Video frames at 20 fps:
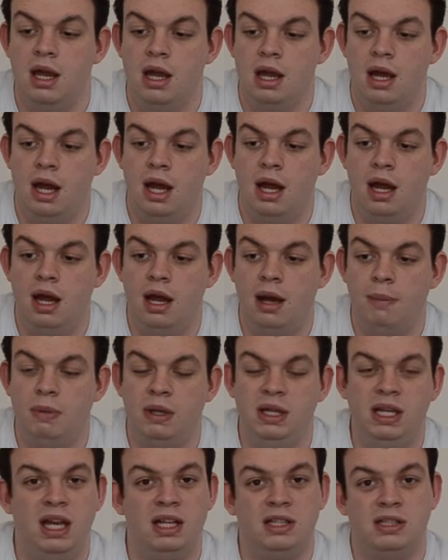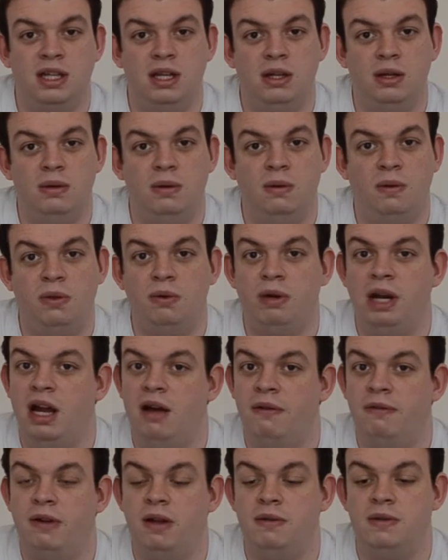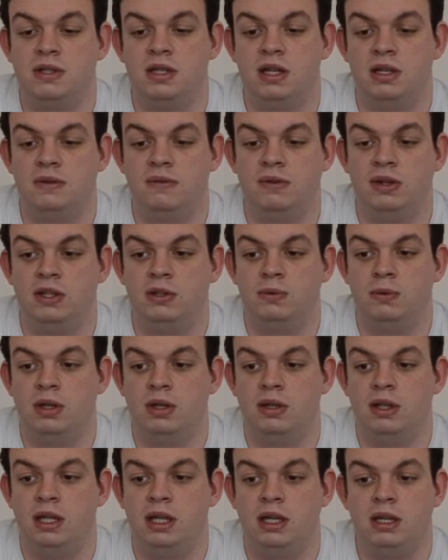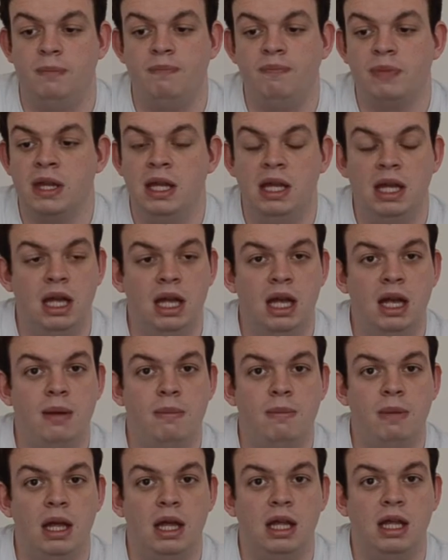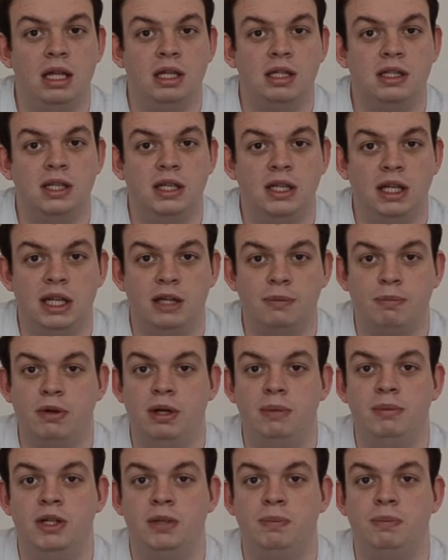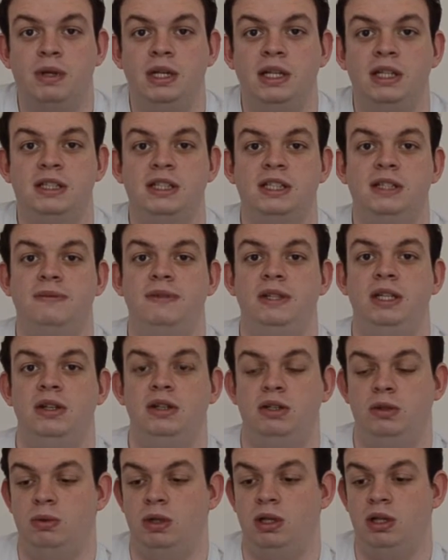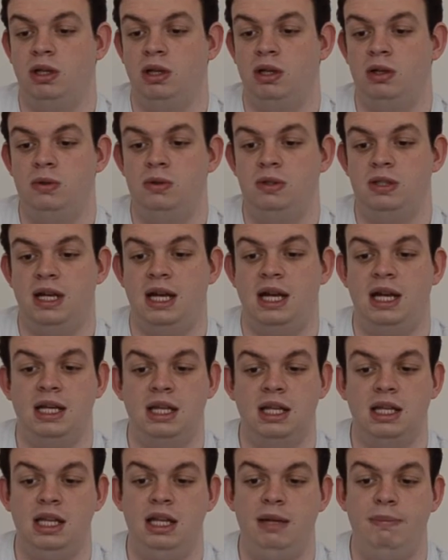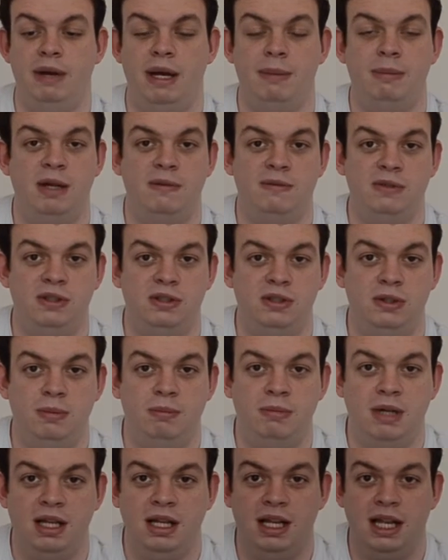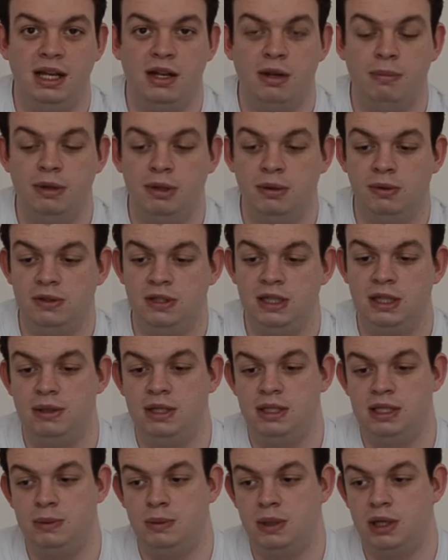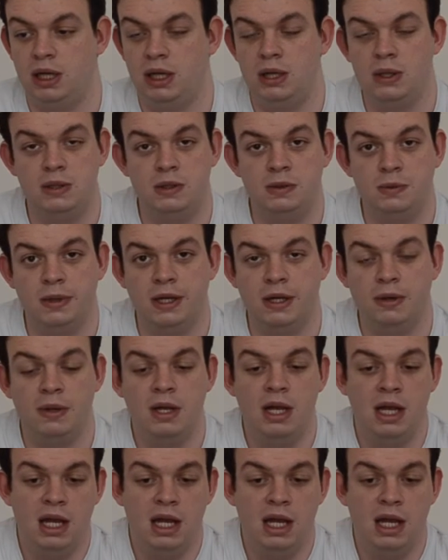But yeah, so 3 out of 5 studs for this one, I think. So that pretty much brings this video to a close, and the Batman vs Superman Lego build series to a close as well.